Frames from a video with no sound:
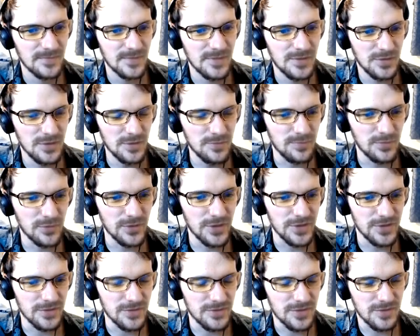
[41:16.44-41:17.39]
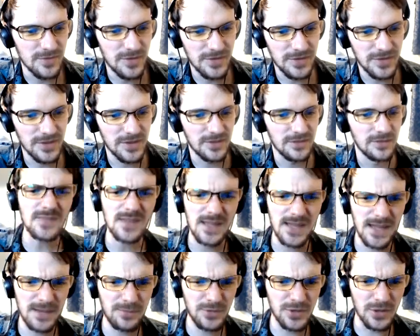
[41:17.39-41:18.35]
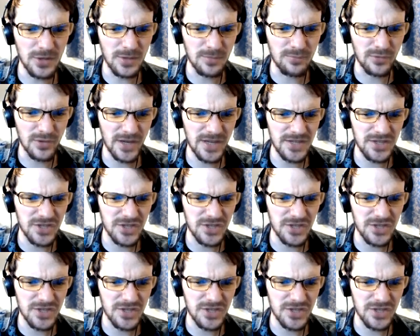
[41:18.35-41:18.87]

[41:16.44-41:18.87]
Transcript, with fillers: Good boy, Doots. Well done. And we got a brain